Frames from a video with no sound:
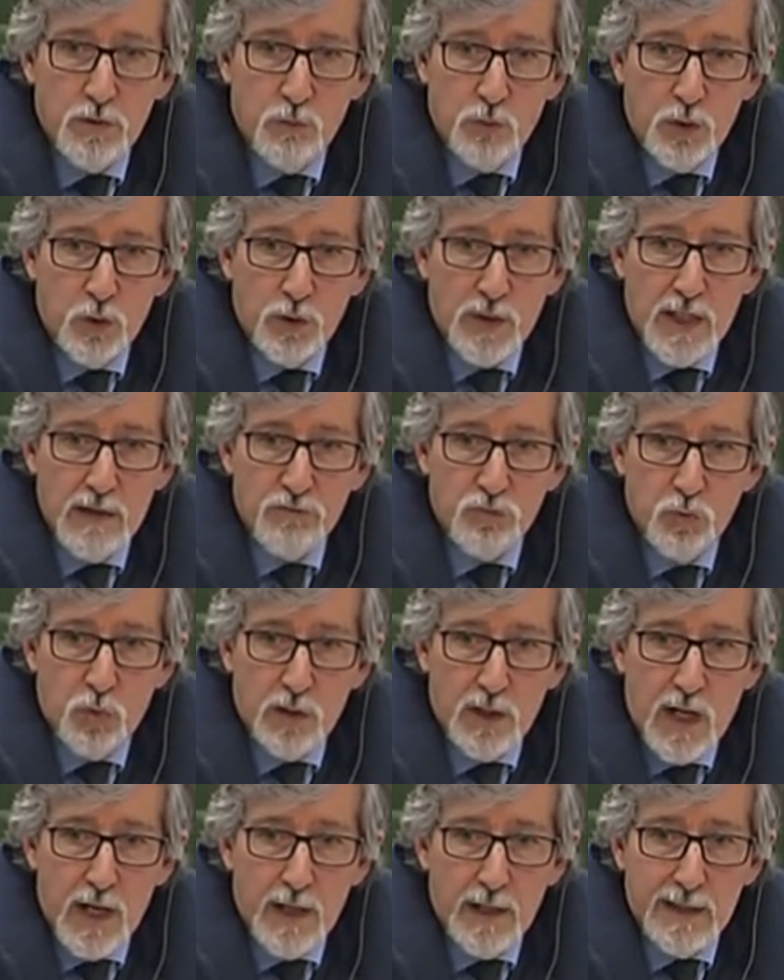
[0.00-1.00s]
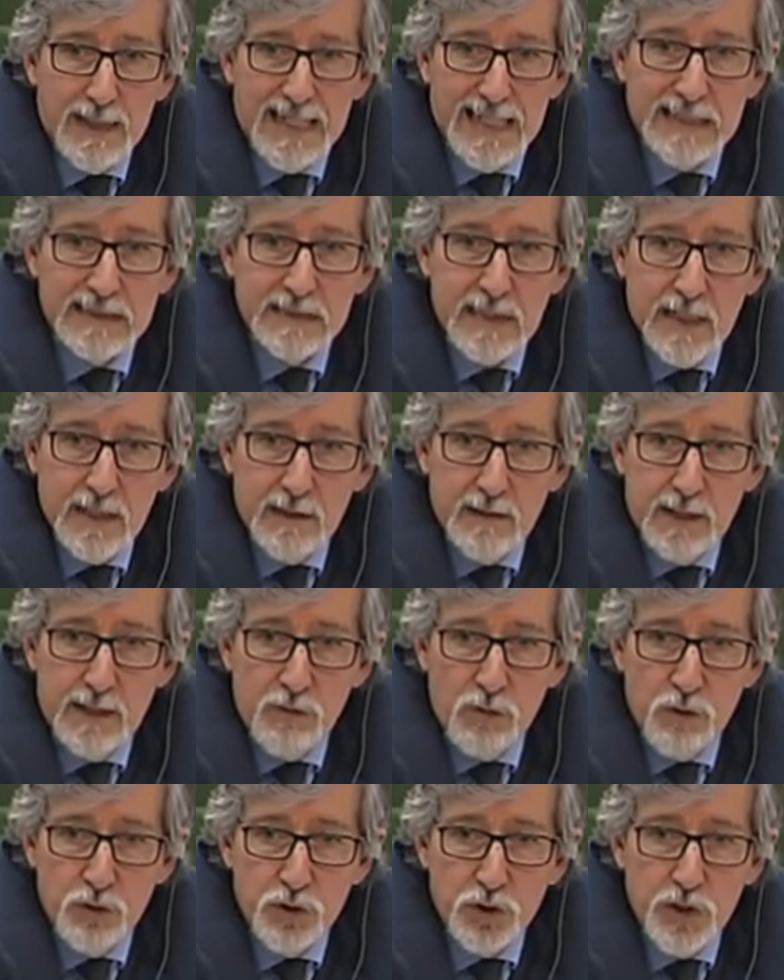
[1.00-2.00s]
We don't have to align exactly
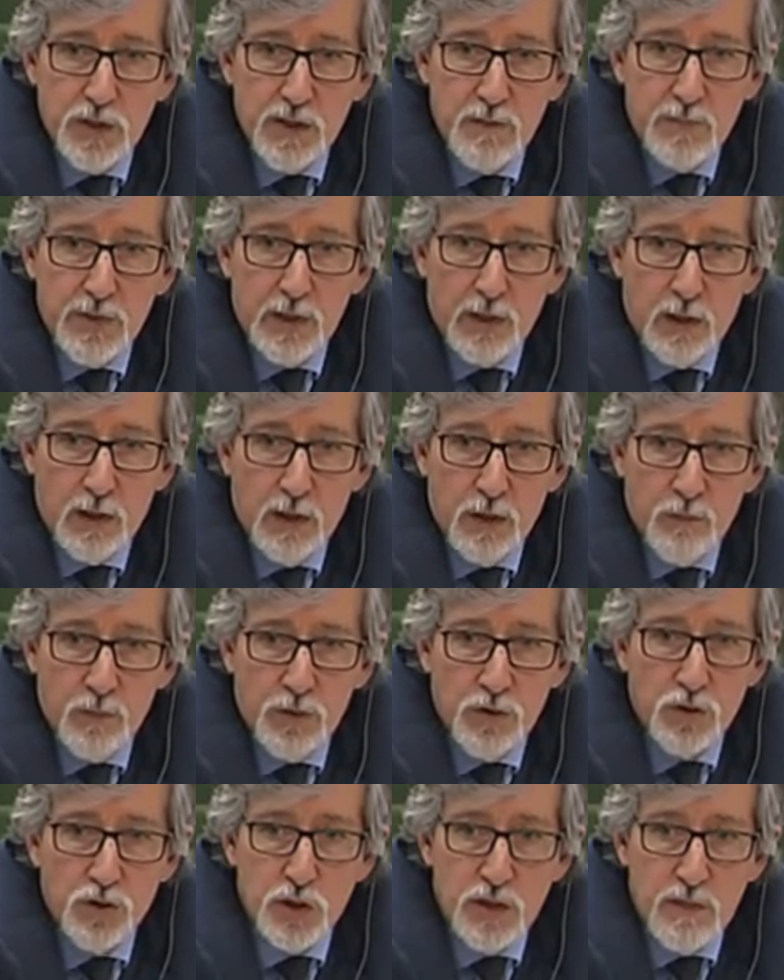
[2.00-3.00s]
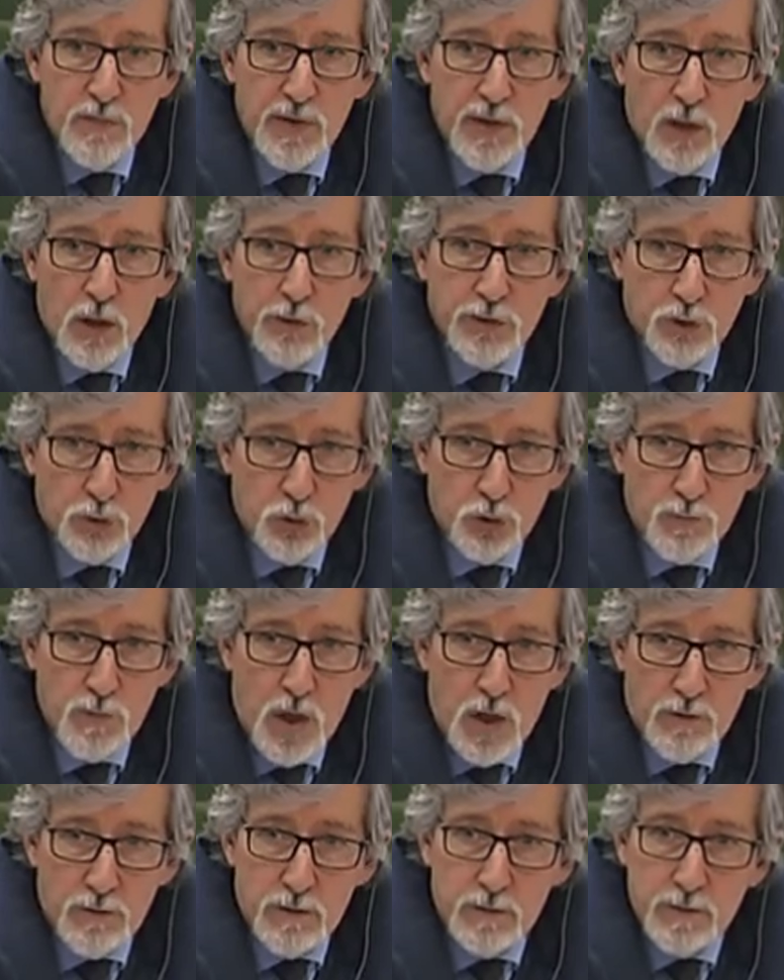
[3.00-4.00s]
to the GDPR, but the GDPR is a good
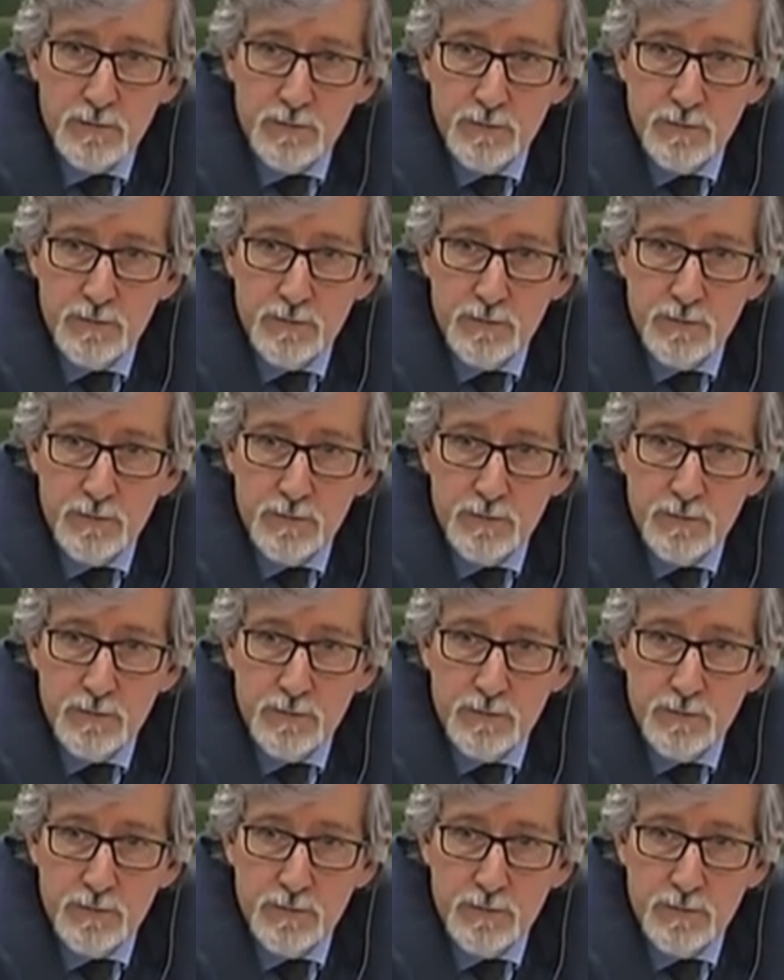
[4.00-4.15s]
model.